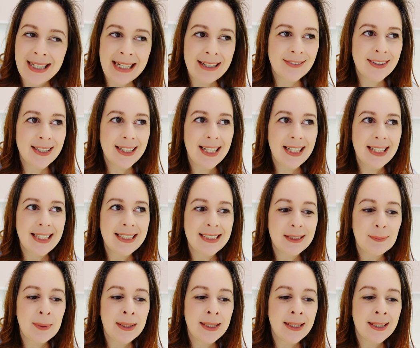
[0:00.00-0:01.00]
I feel like it's
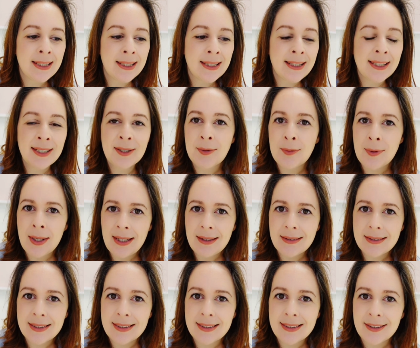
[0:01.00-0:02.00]
been a little while
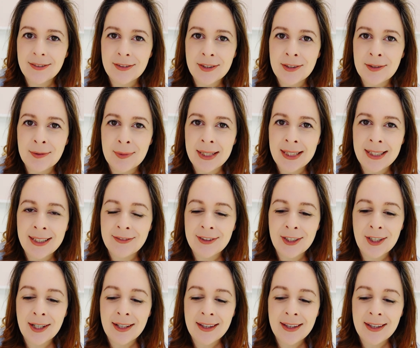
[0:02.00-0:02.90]
since I've done a weekly vlog.